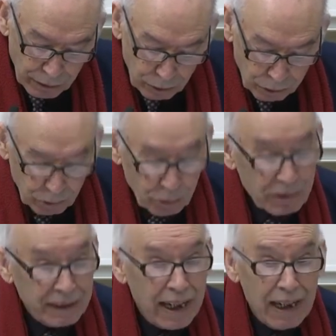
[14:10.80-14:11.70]
So
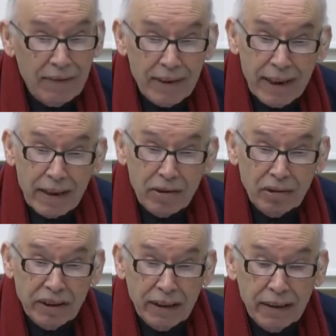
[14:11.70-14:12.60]
to save their
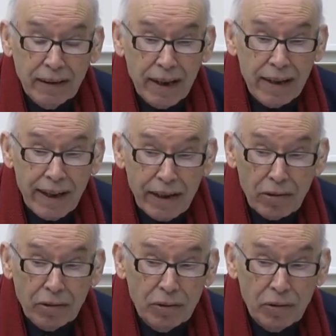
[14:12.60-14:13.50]
country, they
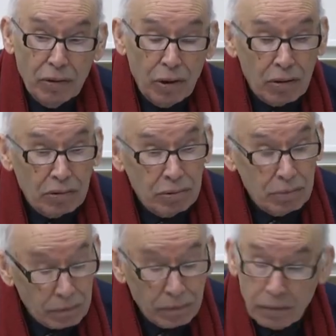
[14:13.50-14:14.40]
knocked the door
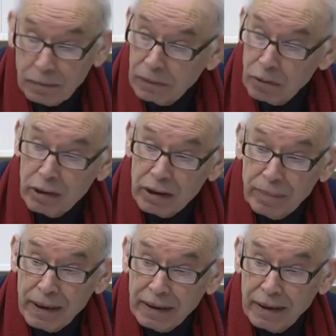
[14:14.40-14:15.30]
to
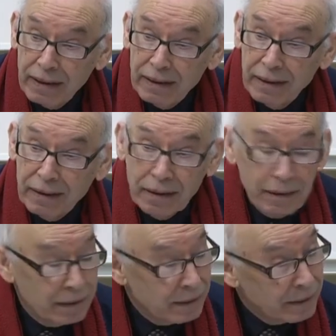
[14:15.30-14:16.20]
World Bank and
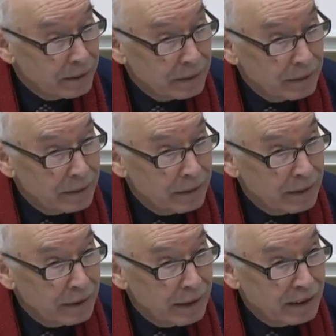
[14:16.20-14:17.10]

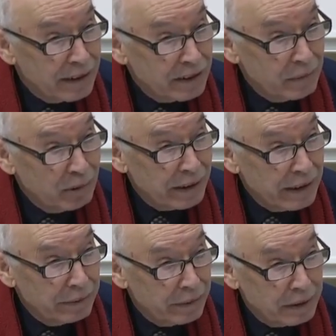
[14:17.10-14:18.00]
International
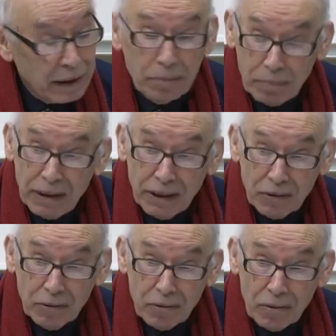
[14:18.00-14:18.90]
Monetary Fund. They said, please,
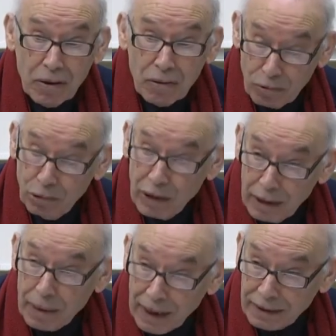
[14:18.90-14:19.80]
you know, could you
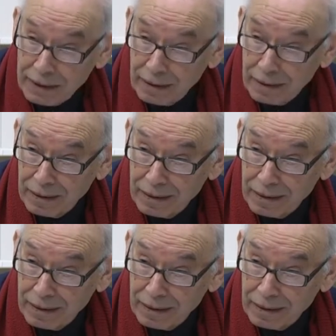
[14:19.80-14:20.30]
help us?